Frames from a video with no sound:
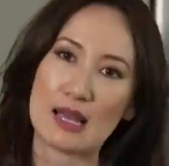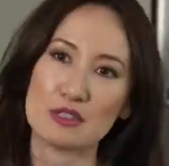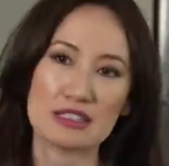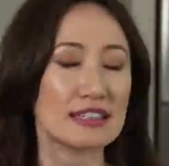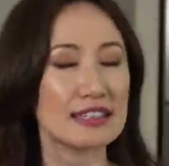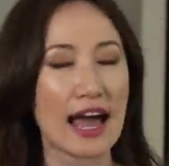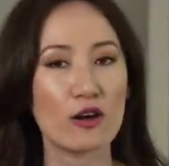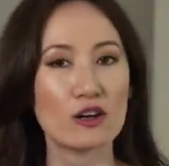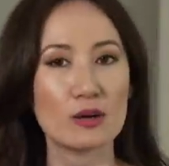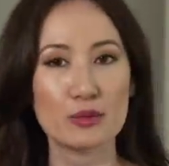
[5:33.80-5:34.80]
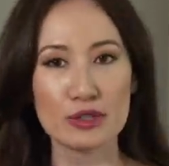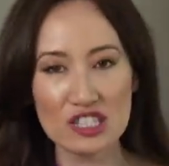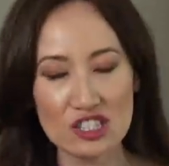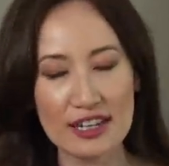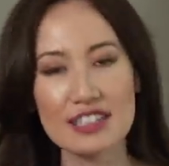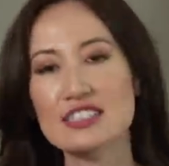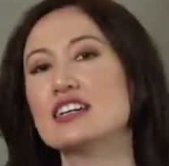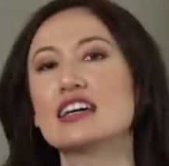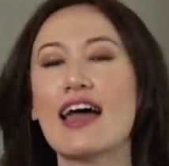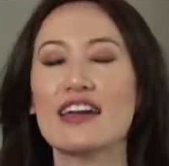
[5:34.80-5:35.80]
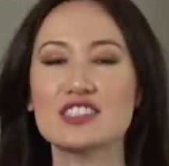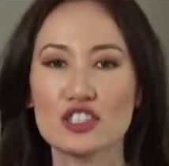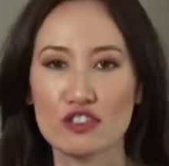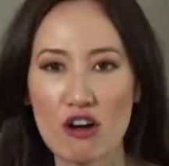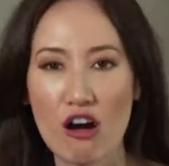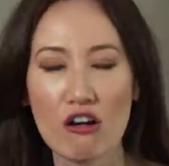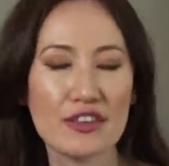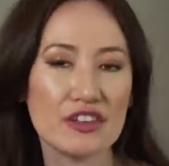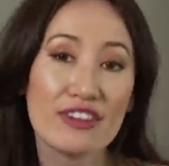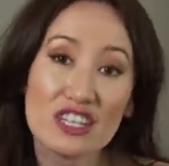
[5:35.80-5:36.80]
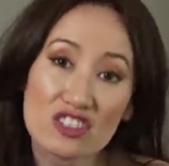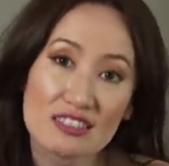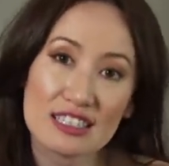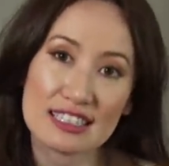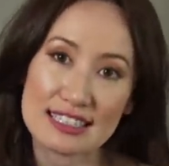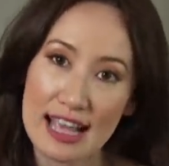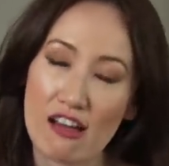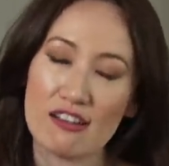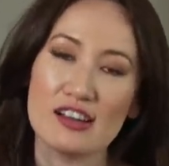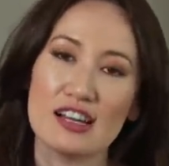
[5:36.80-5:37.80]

I'm just gonna allow, appreciate, and to grow, and eventually to sell.